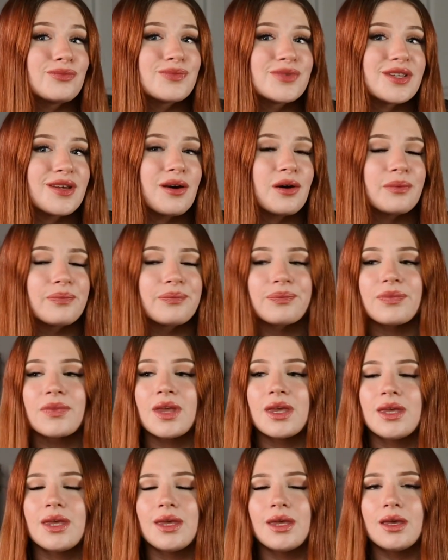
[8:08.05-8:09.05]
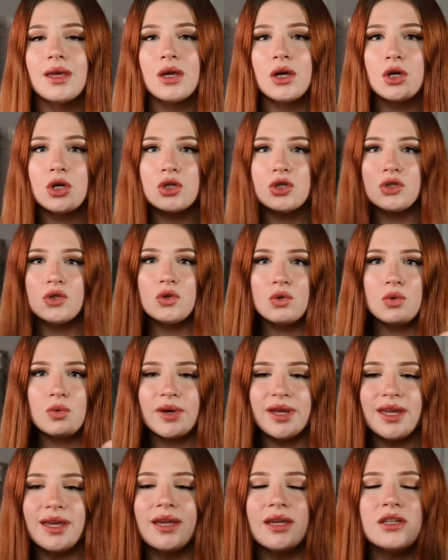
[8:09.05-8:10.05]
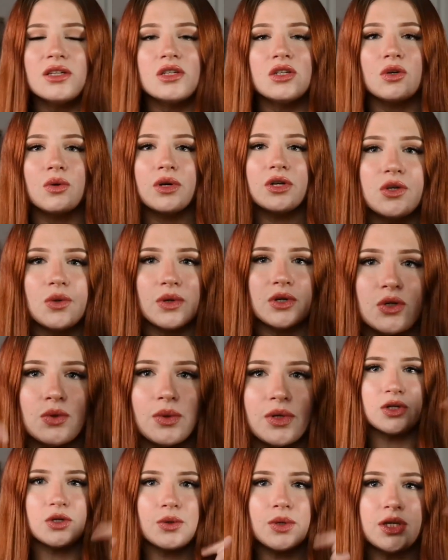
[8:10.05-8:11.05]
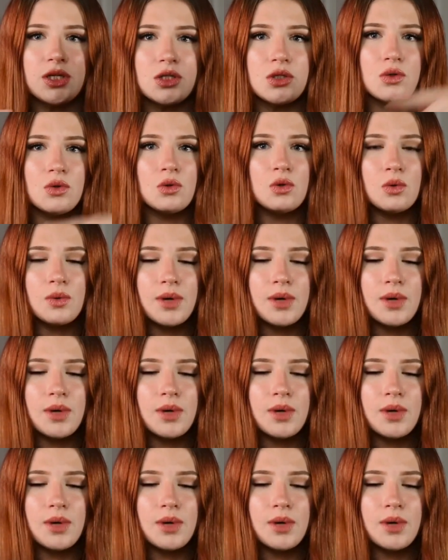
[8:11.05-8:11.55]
So do it, do it, do it, do it, do it, do